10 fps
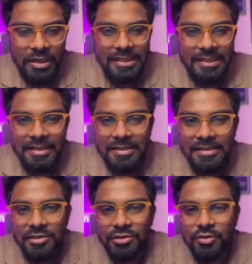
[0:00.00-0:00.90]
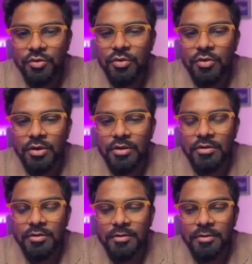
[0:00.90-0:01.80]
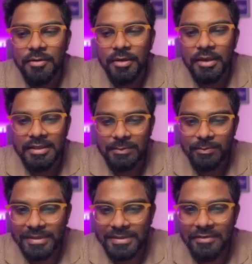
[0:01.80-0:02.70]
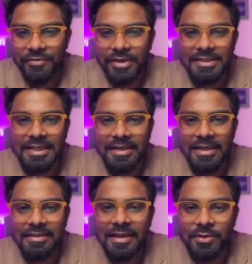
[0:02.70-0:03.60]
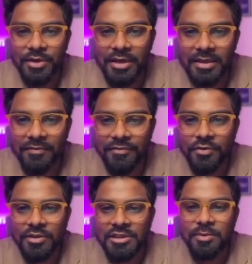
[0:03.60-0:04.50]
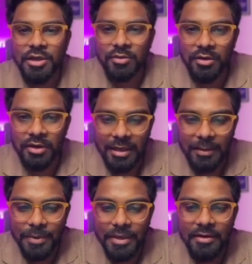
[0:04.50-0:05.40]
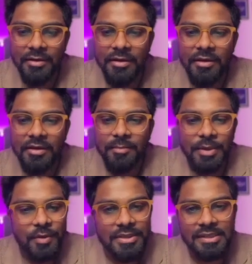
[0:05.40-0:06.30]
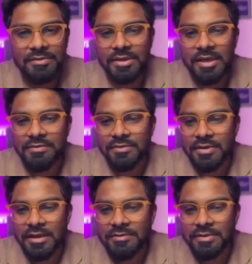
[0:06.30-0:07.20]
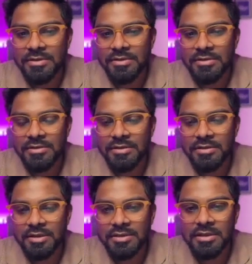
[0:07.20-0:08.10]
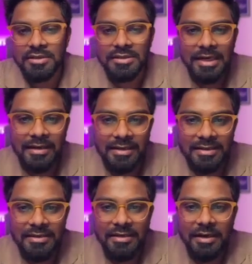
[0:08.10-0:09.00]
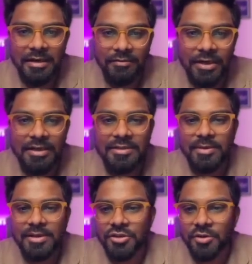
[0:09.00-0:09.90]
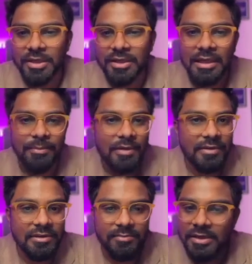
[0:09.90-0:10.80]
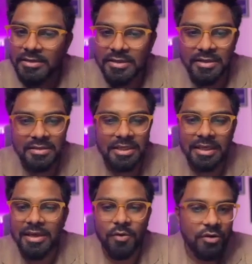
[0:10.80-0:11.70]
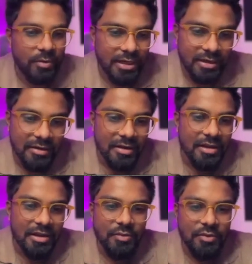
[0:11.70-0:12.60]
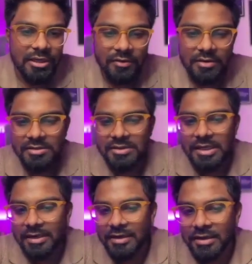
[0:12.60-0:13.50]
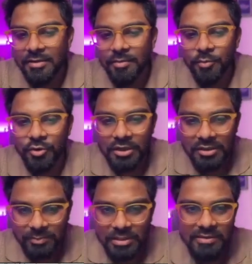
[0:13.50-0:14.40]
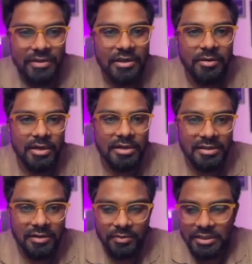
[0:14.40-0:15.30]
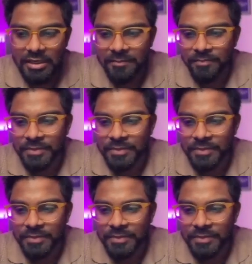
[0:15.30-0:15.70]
there is no specific setting that you can give to this particular campaign, because as we just discussed, that this is an advantage plus shopping campaign, which means it is AI automated. You cannot just directly put specific commands around that.